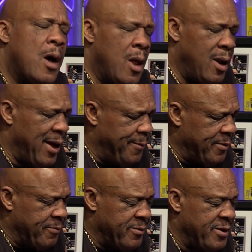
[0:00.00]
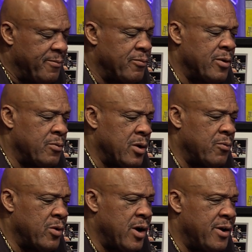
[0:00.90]
A lot of people would
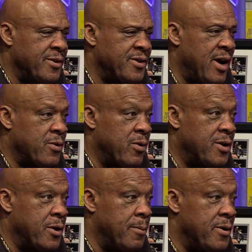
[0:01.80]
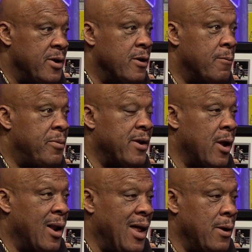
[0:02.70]
exaggerate the number. But a
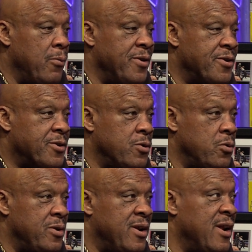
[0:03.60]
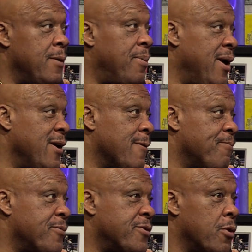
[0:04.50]
lot of them went to school, they didn't pay.
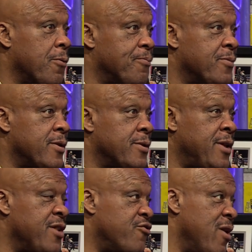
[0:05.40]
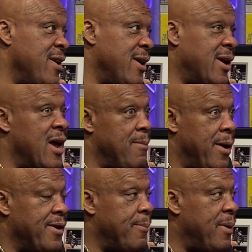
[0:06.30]
So they trained it, came
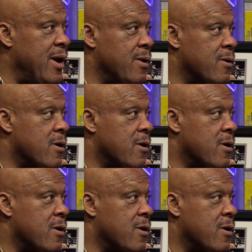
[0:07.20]
out, they paid.